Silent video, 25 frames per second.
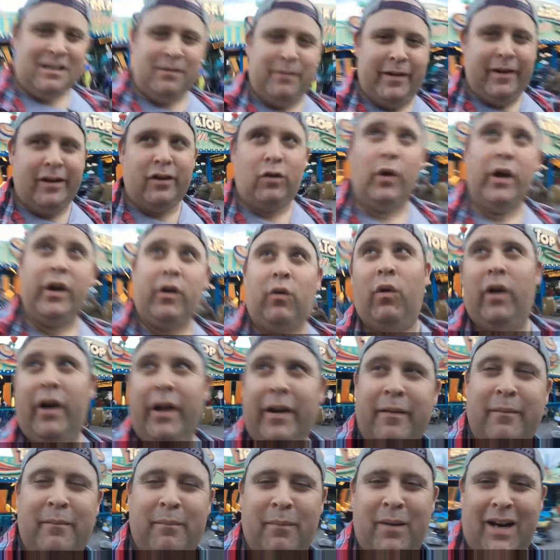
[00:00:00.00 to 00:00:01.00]
it's gonna be a quick
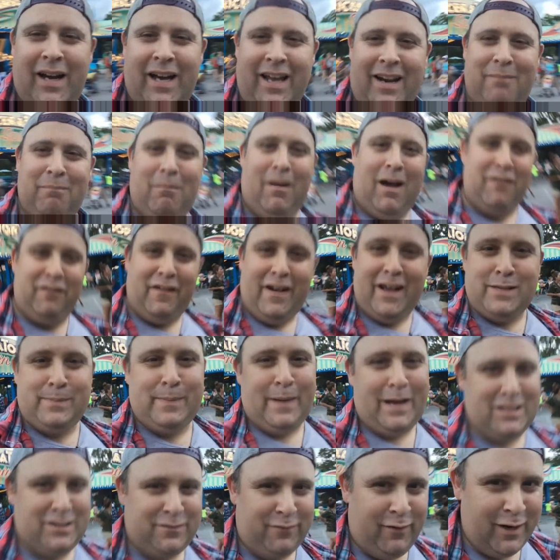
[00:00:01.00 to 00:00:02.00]
one, but my
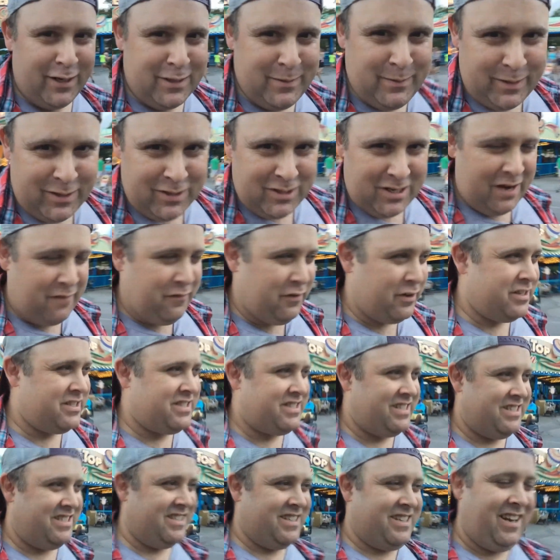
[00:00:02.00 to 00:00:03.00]
fast pass for Expedition
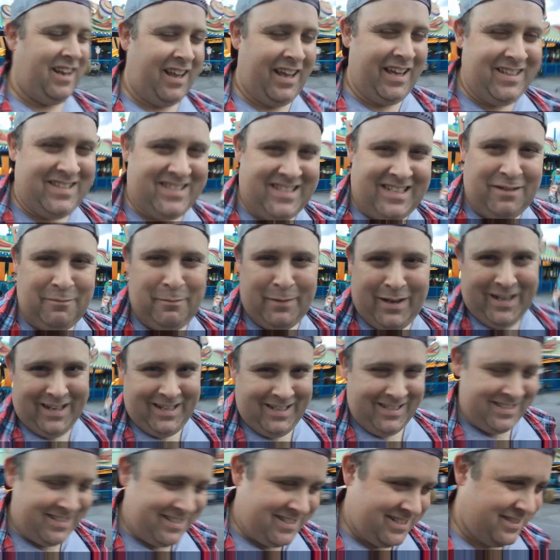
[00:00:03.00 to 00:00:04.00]
Everest is in like 10
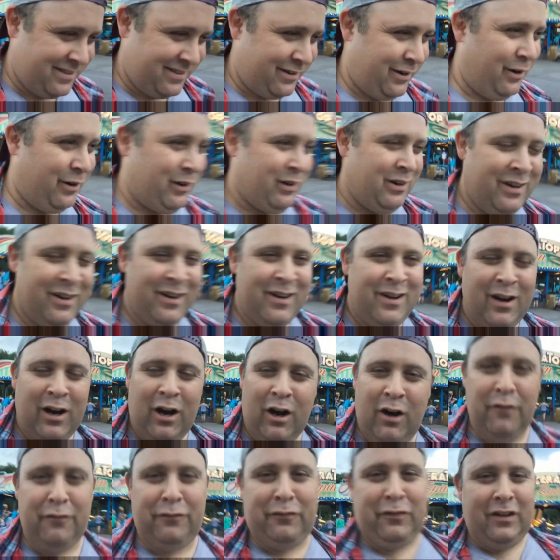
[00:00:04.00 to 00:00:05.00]
minutes. So
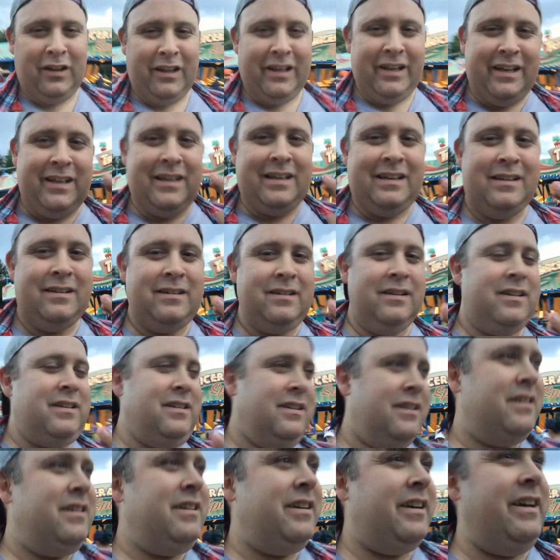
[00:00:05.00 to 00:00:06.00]
hopefully
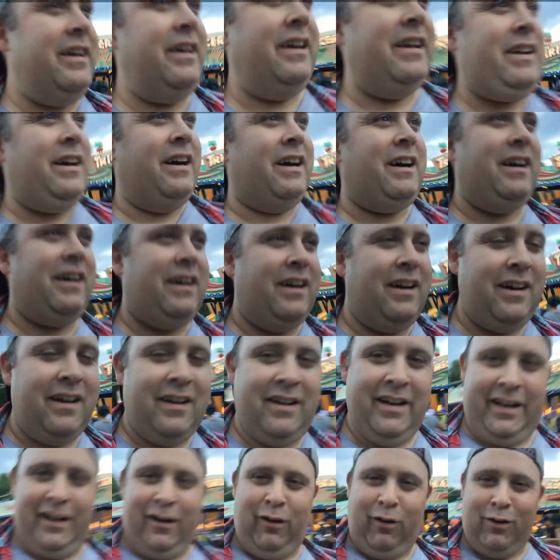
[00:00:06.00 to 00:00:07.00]

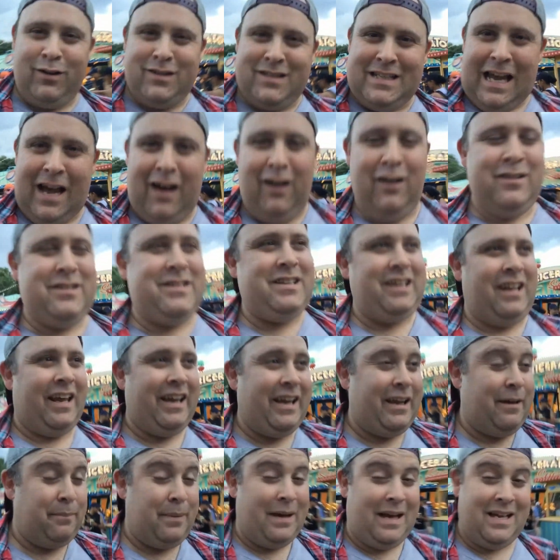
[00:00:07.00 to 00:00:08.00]
it holds out until
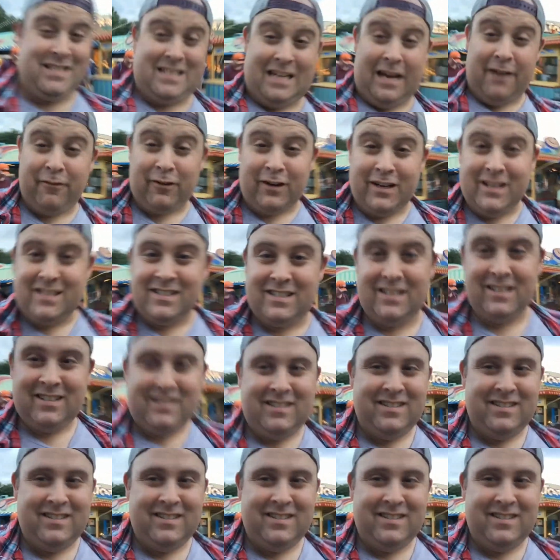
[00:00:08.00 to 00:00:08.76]
I get past Everest.